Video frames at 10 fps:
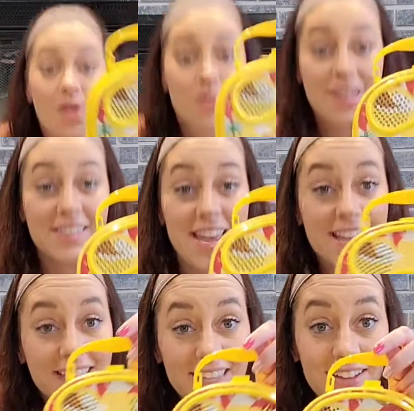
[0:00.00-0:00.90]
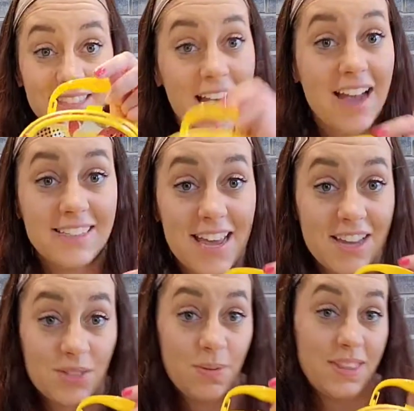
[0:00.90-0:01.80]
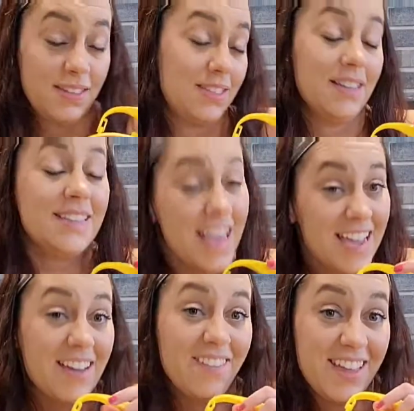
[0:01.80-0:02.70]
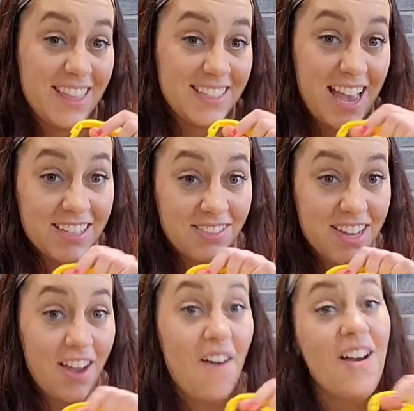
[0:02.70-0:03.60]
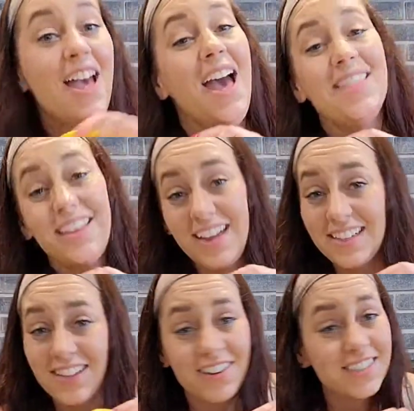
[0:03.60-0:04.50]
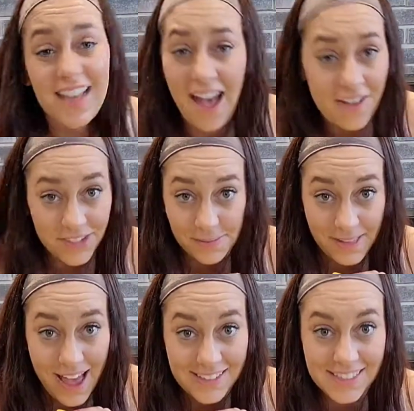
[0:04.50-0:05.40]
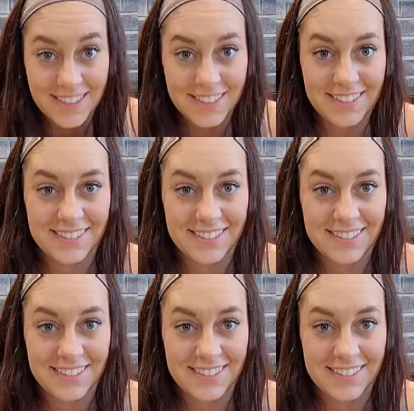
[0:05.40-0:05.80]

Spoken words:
We can take this outside, take it with us as we go, and the kids are just having a blast.